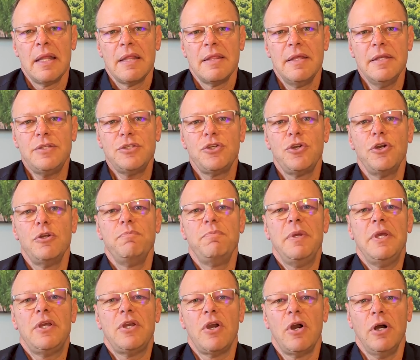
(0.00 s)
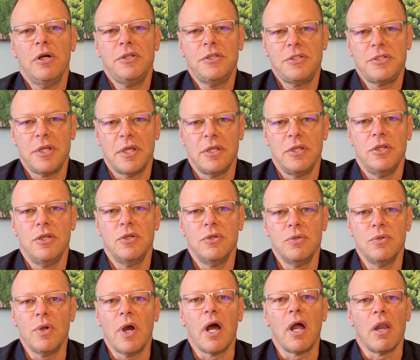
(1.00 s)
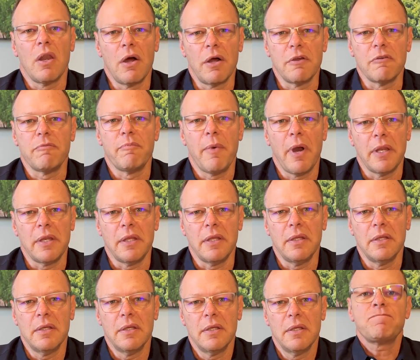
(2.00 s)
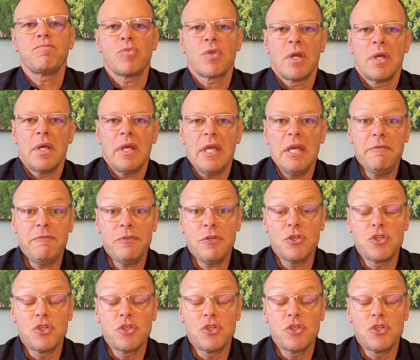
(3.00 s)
This could be costing you a lot of money. If the